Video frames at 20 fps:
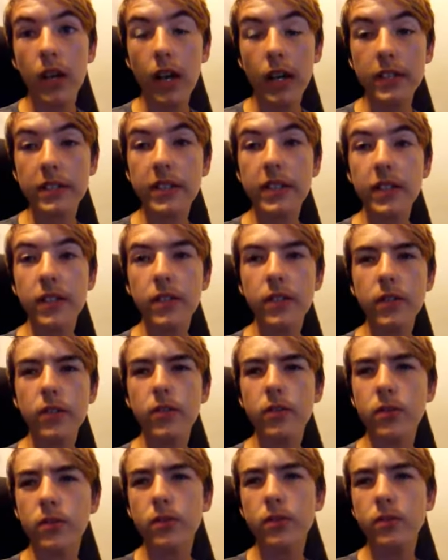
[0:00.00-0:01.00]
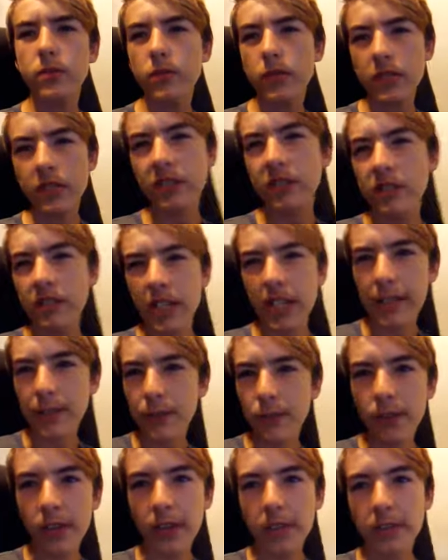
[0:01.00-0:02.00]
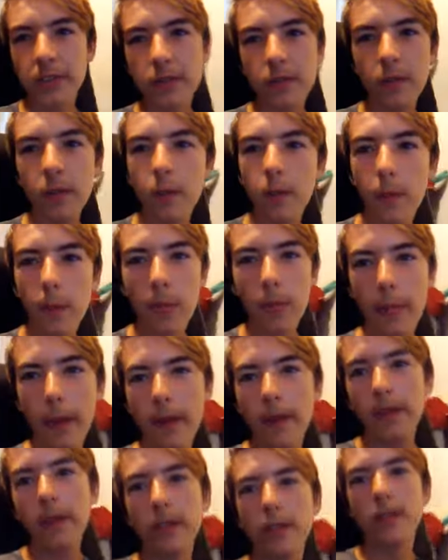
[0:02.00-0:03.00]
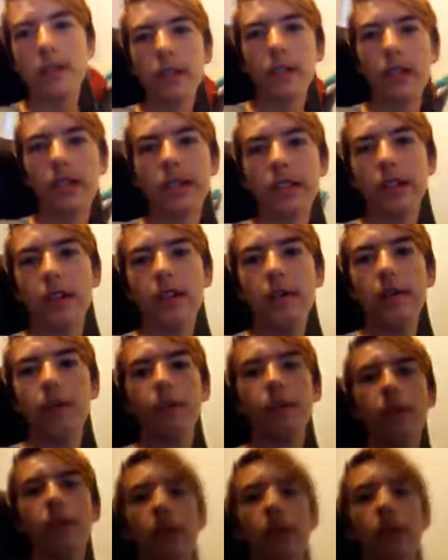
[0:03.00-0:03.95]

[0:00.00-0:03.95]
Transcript: I see you in the next video. You guys know.